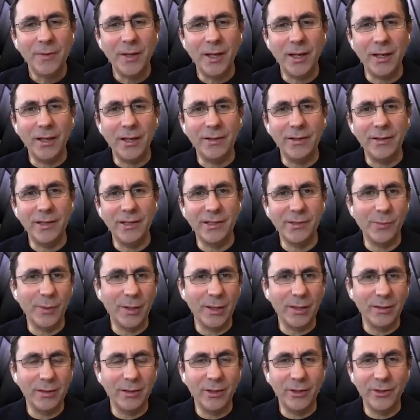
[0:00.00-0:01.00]
And as
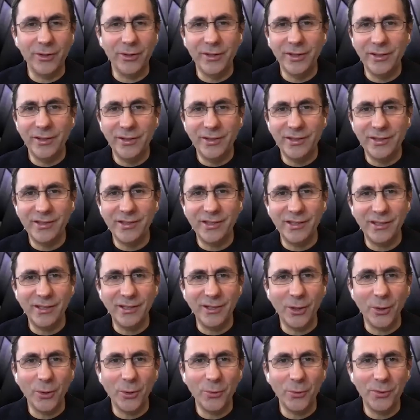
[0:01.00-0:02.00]
well, Lon, the
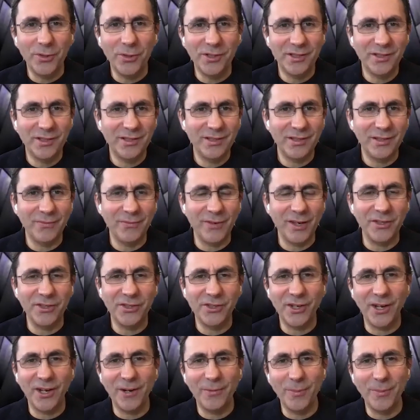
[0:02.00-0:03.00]
CEO, is
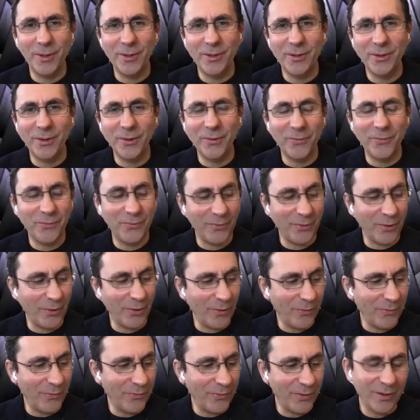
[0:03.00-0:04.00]
vice chairman of
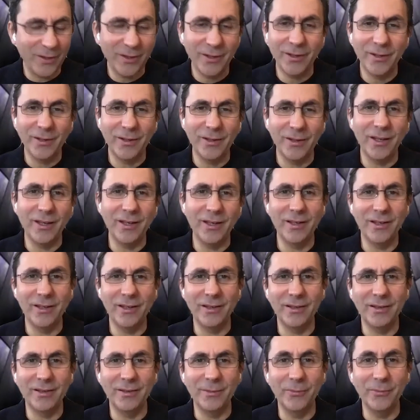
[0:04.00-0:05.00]

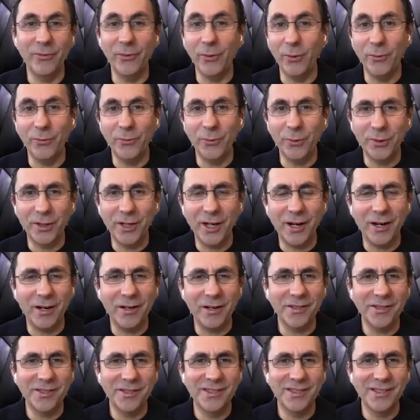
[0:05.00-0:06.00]
Volvo
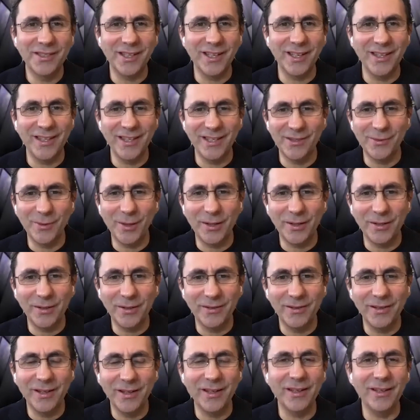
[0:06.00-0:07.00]
Cars, and as
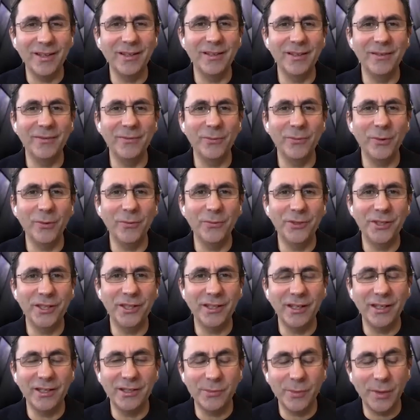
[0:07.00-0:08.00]
well involved
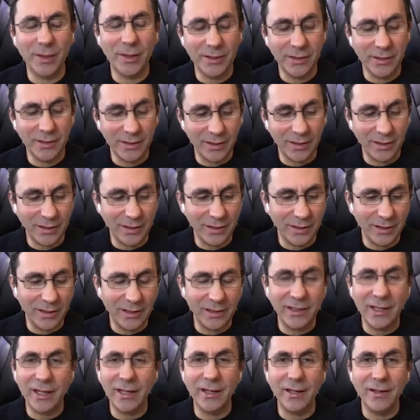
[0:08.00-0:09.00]
as well in
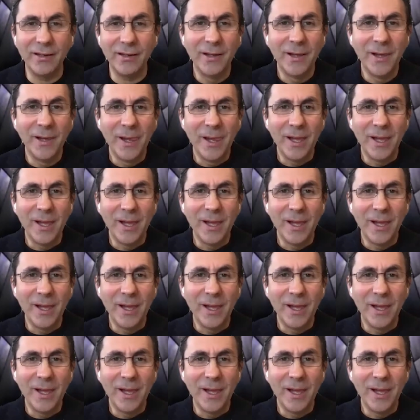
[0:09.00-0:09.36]
IKEA.